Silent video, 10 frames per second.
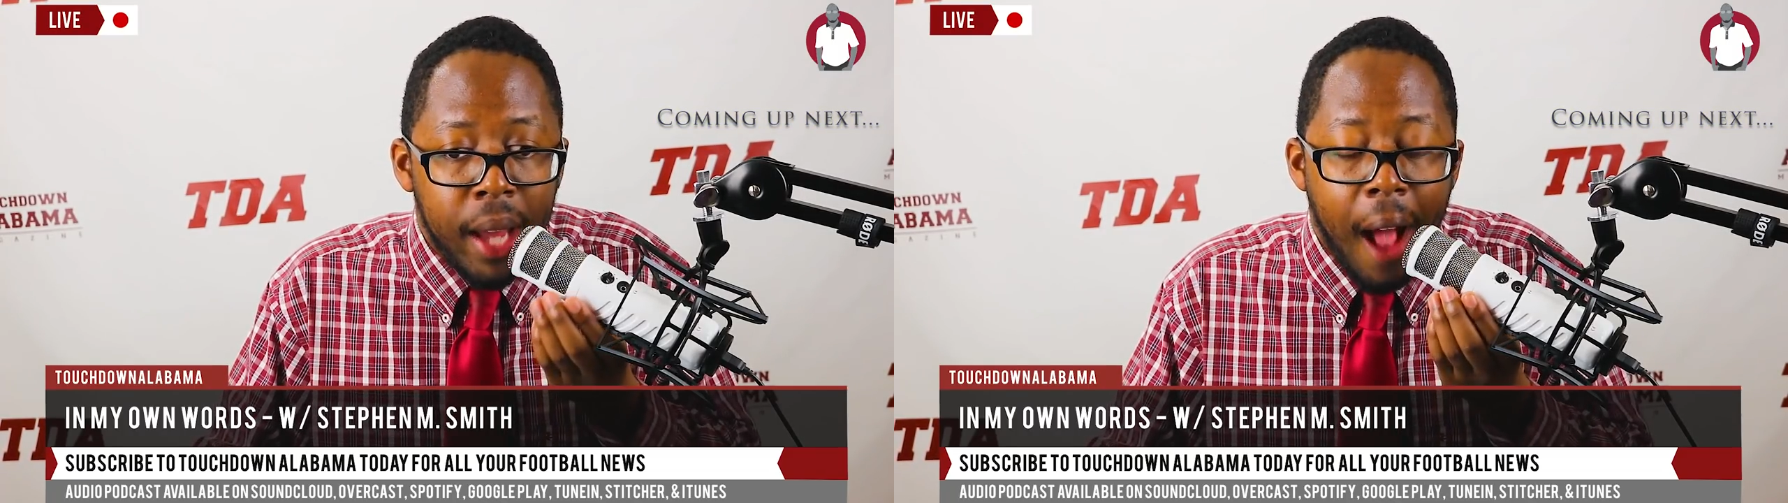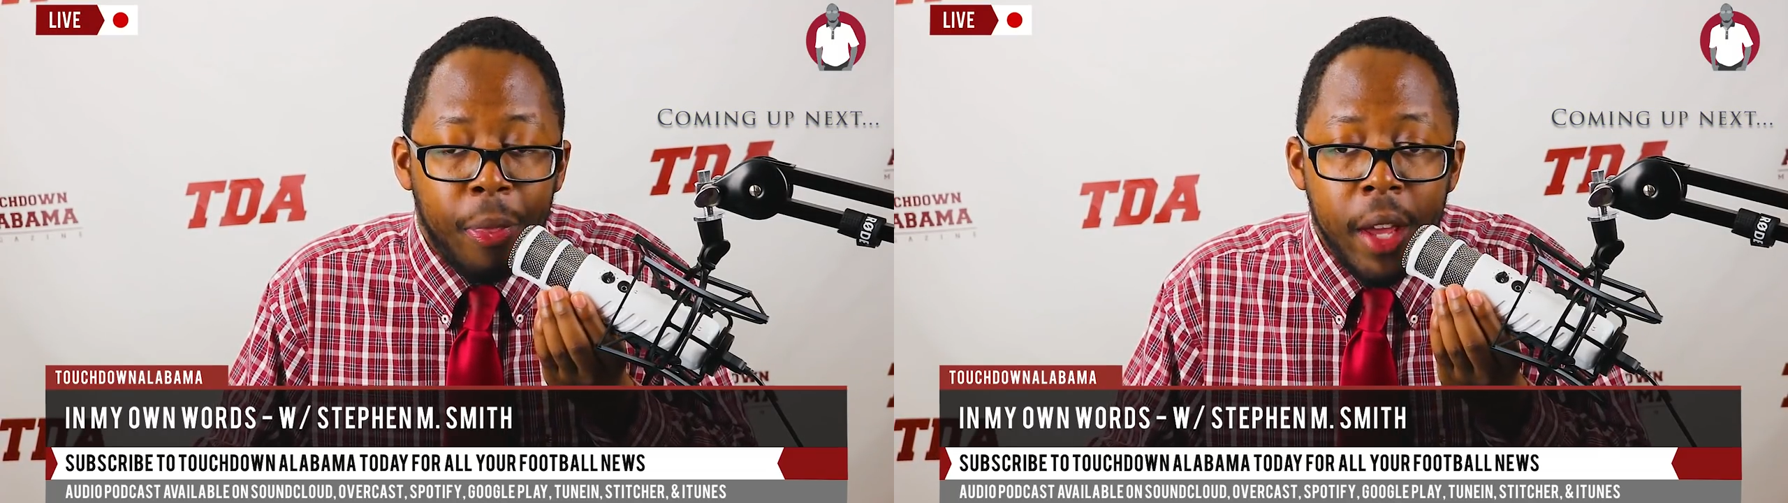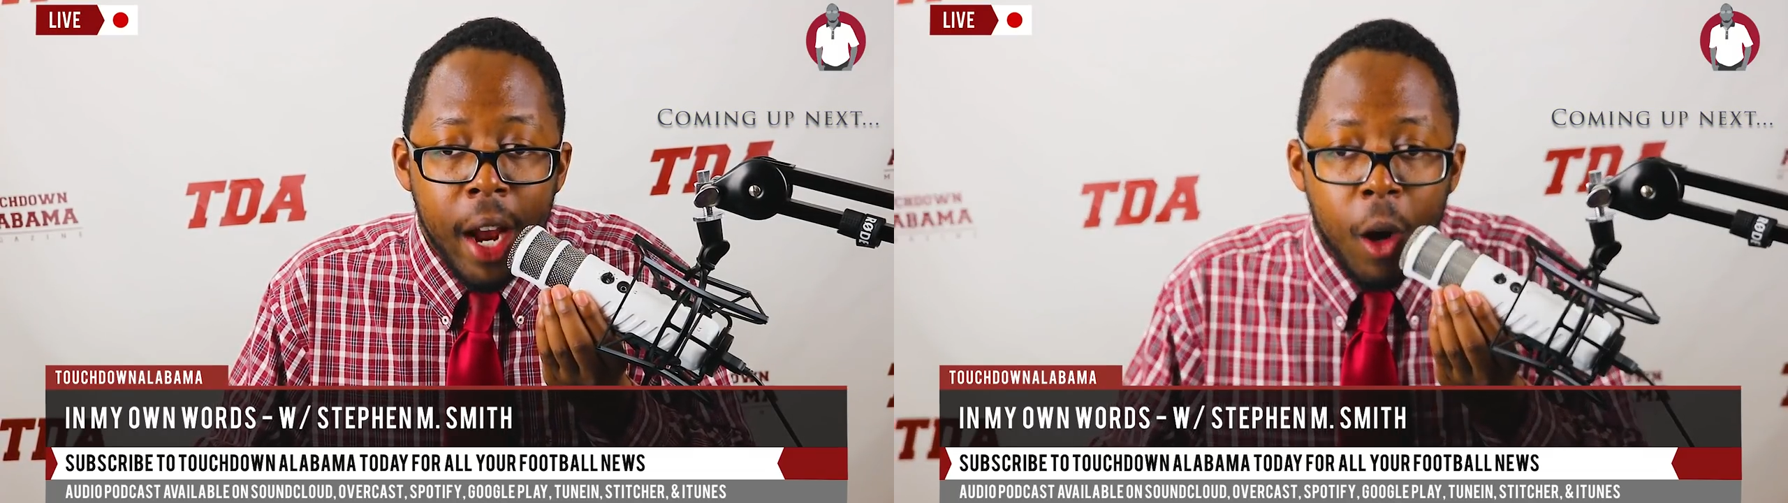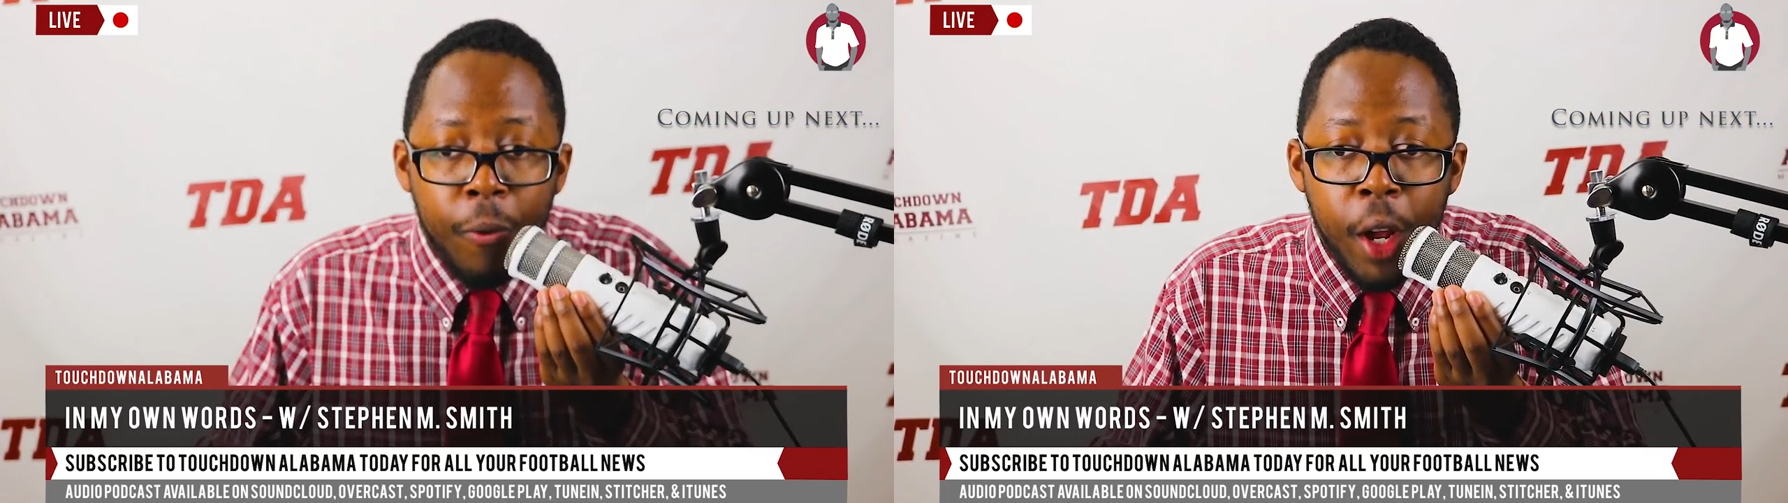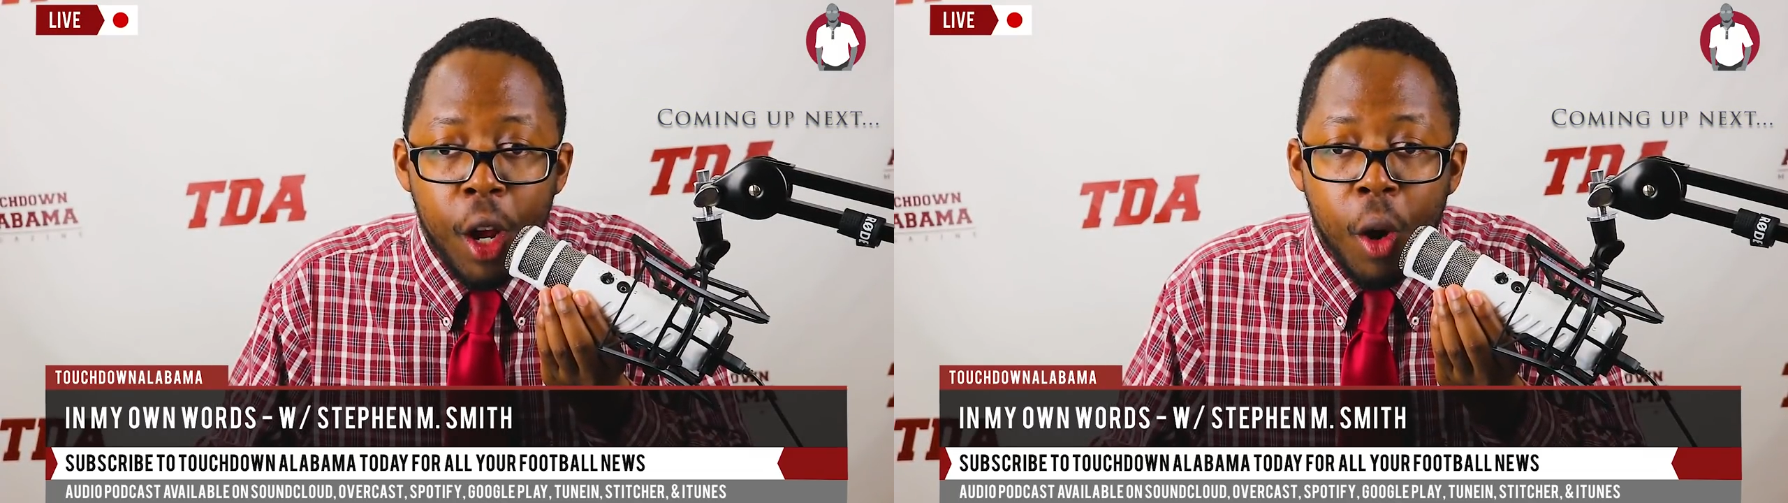got the
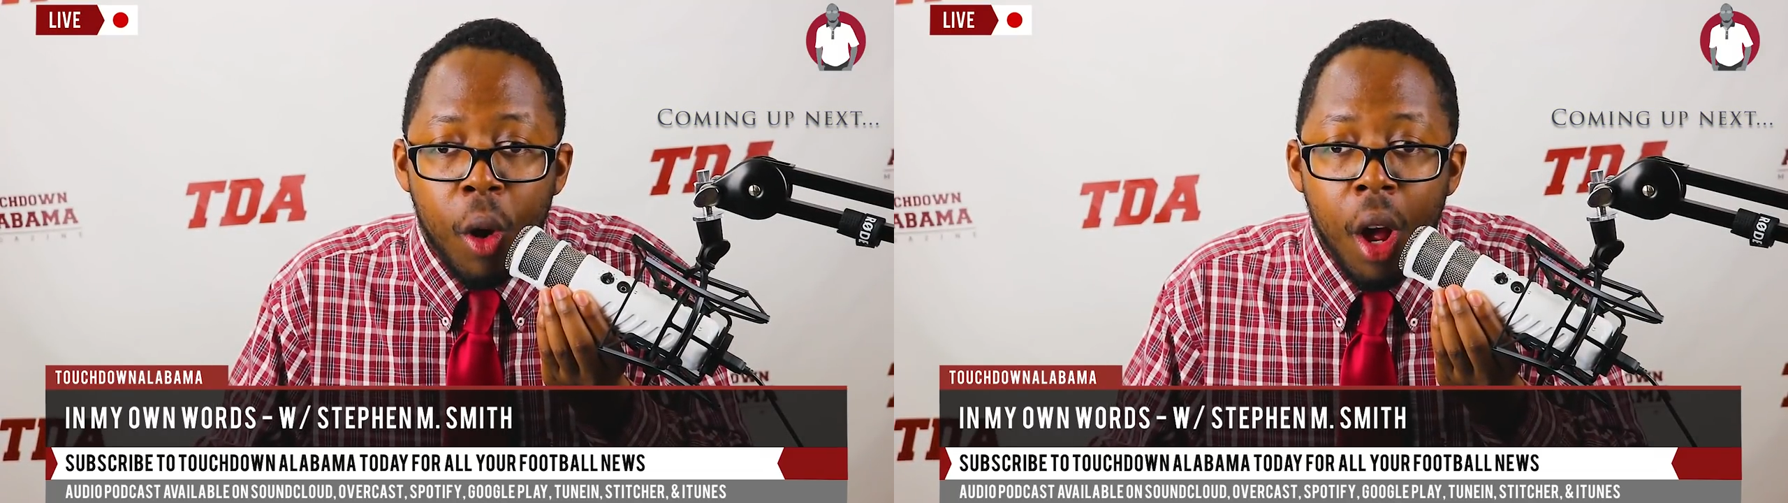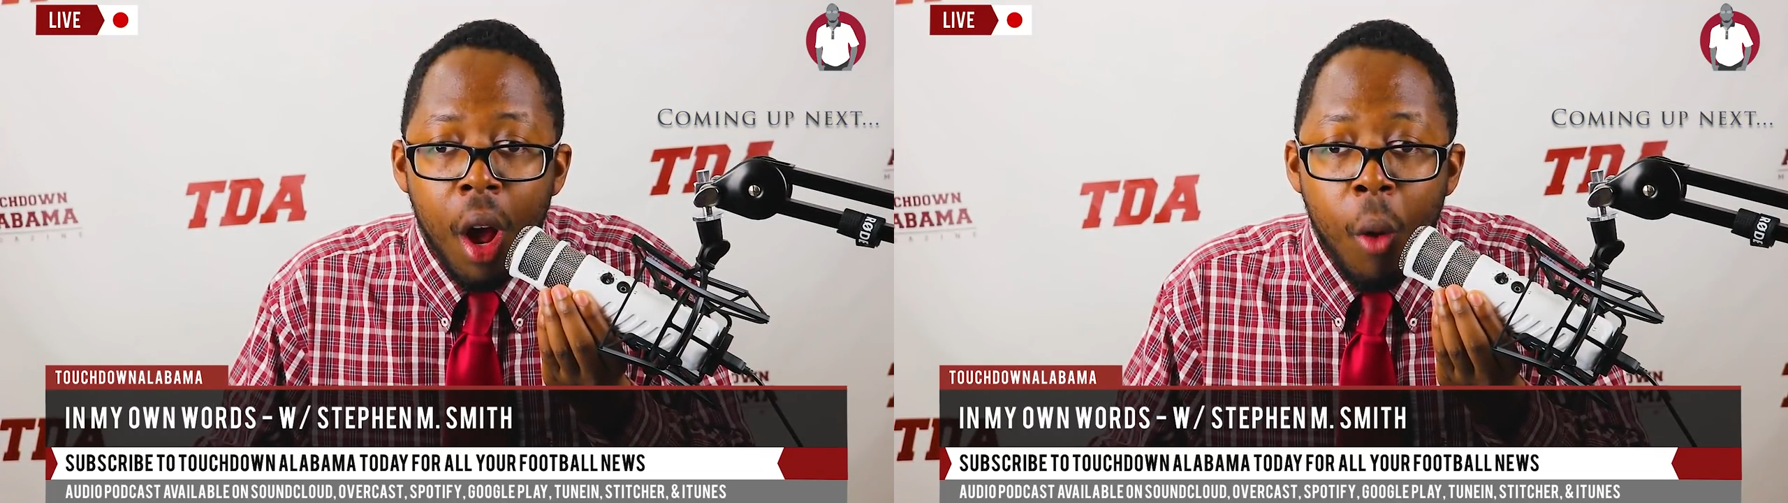interview